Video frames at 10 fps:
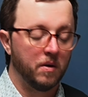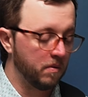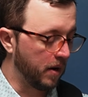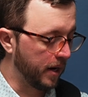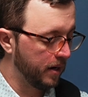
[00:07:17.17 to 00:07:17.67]

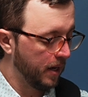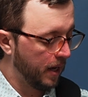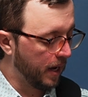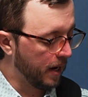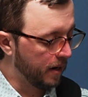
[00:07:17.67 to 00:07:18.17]
Right,
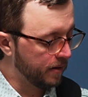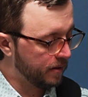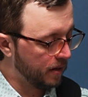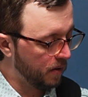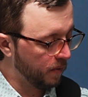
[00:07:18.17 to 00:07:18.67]
and
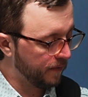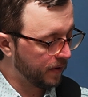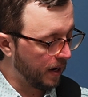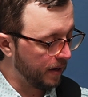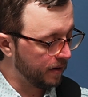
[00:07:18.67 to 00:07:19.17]
then we've
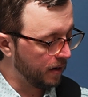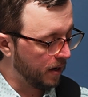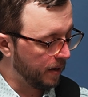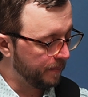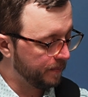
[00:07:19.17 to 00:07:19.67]
got
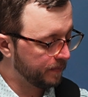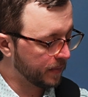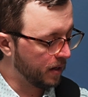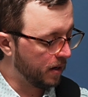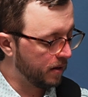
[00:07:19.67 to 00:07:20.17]

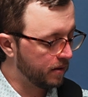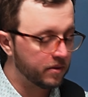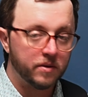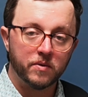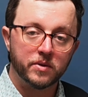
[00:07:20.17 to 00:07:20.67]

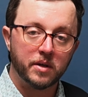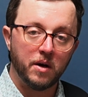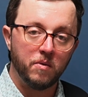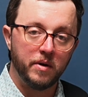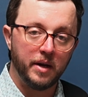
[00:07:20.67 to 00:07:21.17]
this little
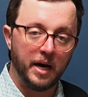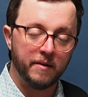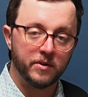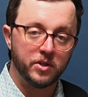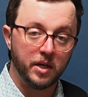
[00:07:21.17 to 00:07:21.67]
scale run out
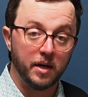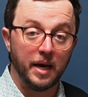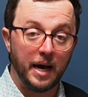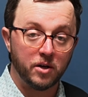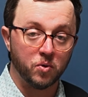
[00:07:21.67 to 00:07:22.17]
of a G, an
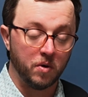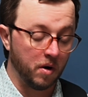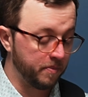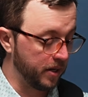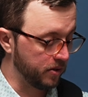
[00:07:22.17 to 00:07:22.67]
actual
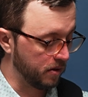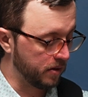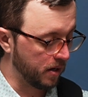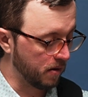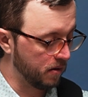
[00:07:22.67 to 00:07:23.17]
arpeggio
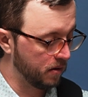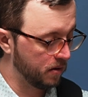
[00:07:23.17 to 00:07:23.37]
here.